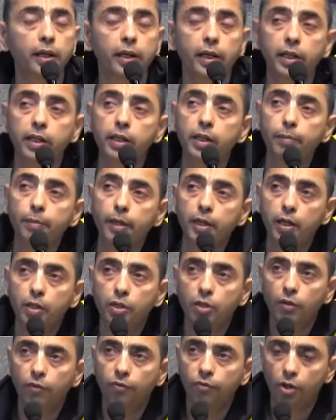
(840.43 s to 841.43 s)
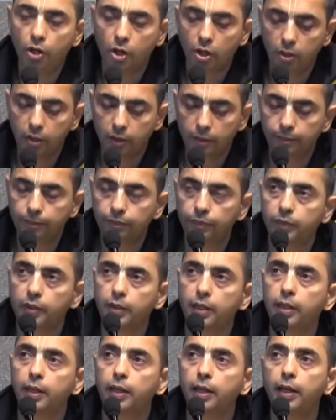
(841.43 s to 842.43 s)
independent of Lord,
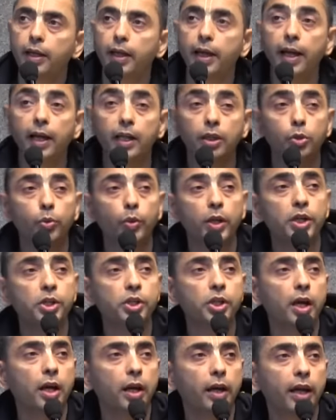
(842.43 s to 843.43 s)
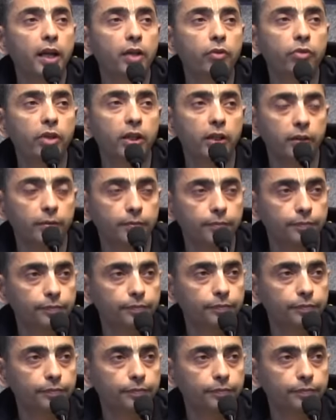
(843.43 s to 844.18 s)
and Dvesha, envy.